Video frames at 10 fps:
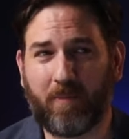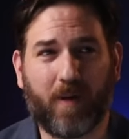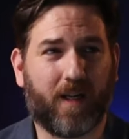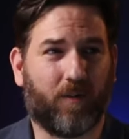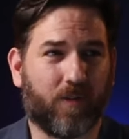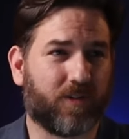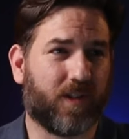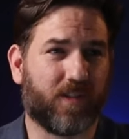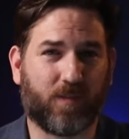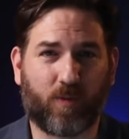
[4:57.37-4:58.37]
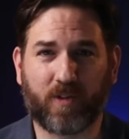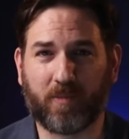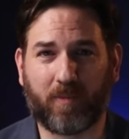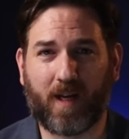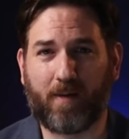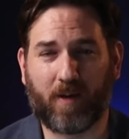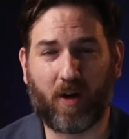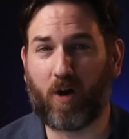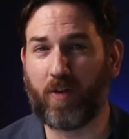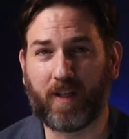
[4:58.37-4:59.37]
making money in real estate somewhere, sometime,
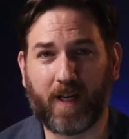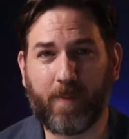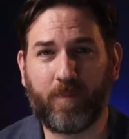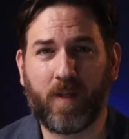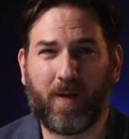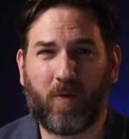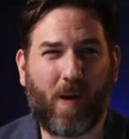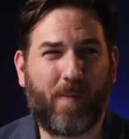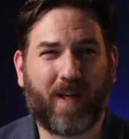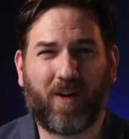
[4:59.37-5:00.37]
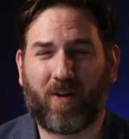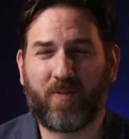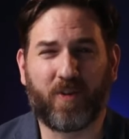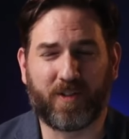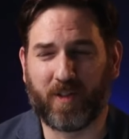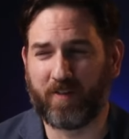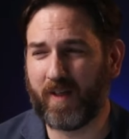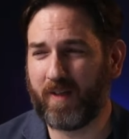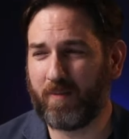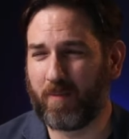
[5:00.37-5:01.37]
all the time, but why make it hard for yourself?
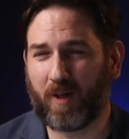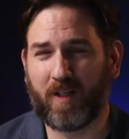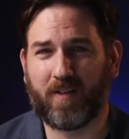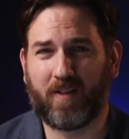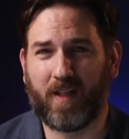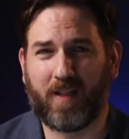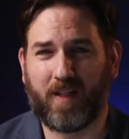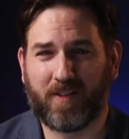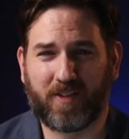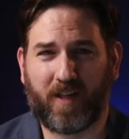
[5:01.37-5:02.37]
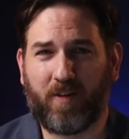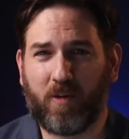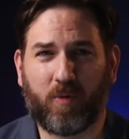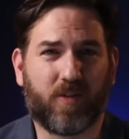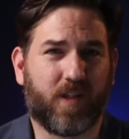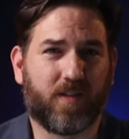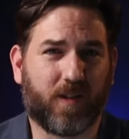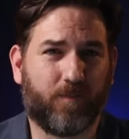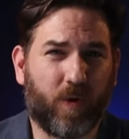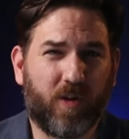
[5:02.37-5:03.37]
Pick a market that in a scenario where it's
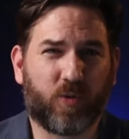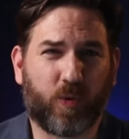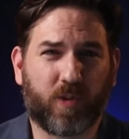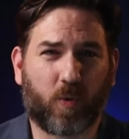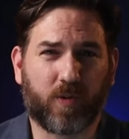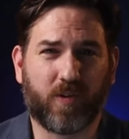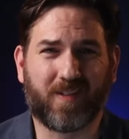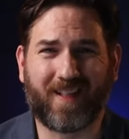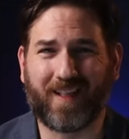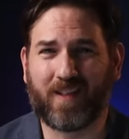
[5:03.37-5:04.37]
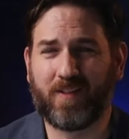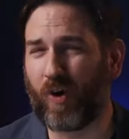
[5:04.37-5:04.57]
easy. We use resources like